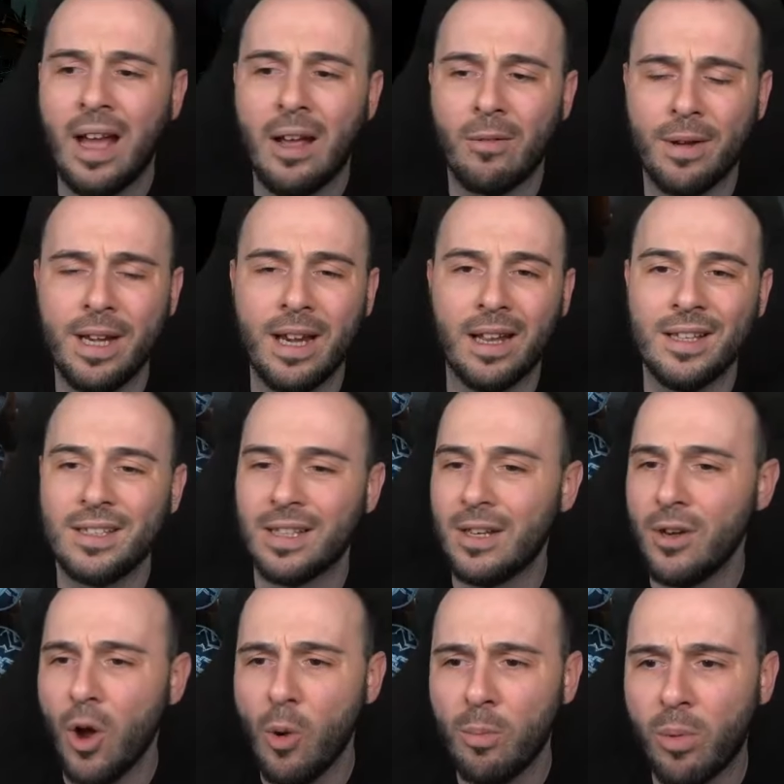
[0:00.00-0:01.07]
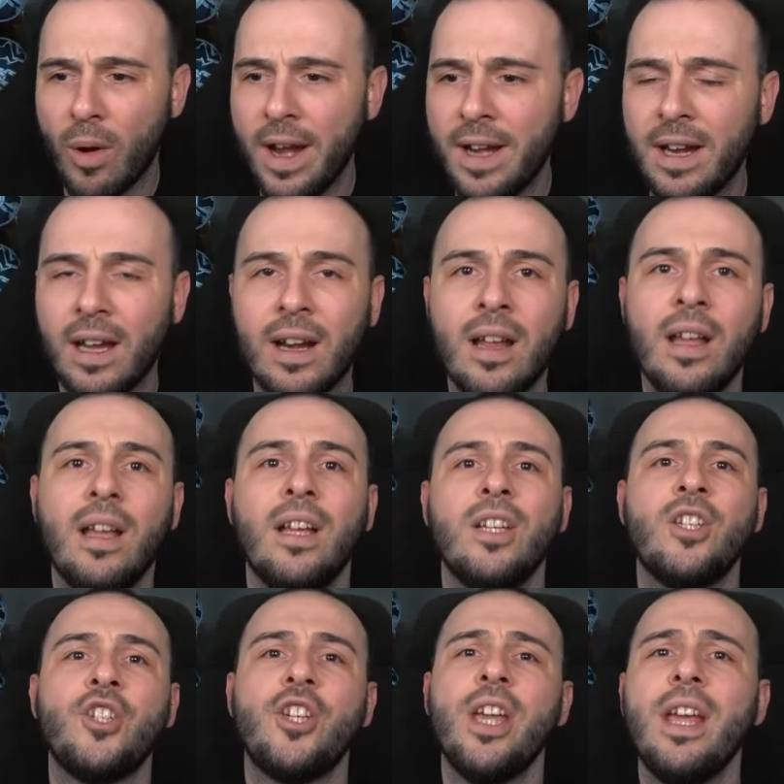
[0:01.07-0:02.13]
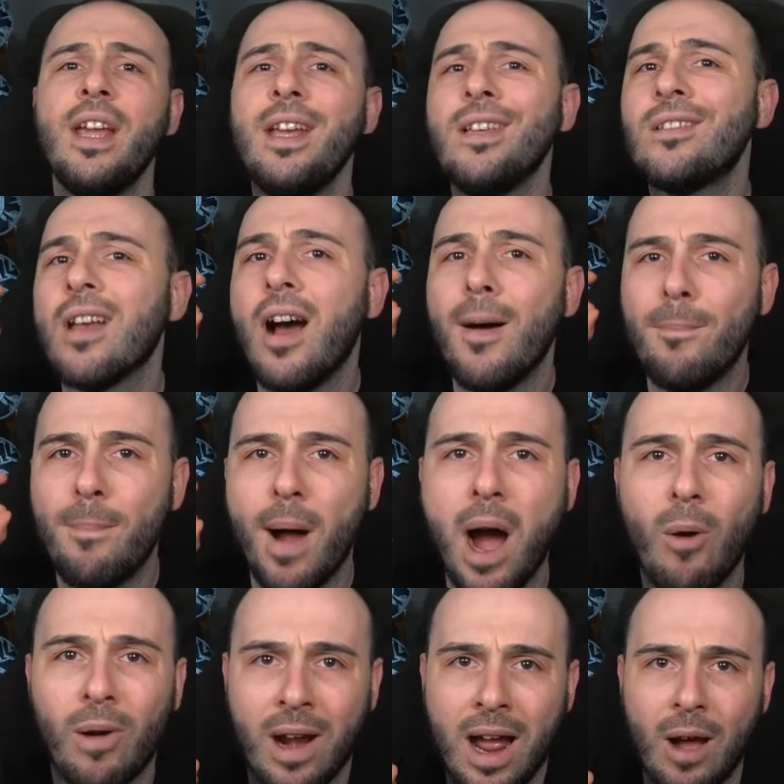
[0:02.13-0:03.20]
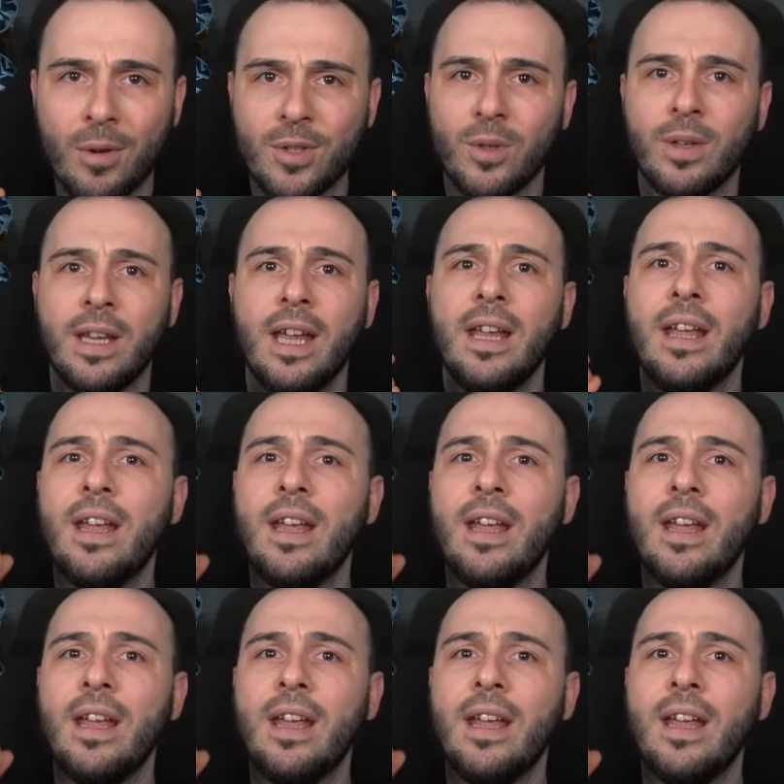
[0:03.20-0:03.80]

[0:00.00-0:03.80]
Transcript: Irina. It's a no-brainer. She is a powerhouse, okay?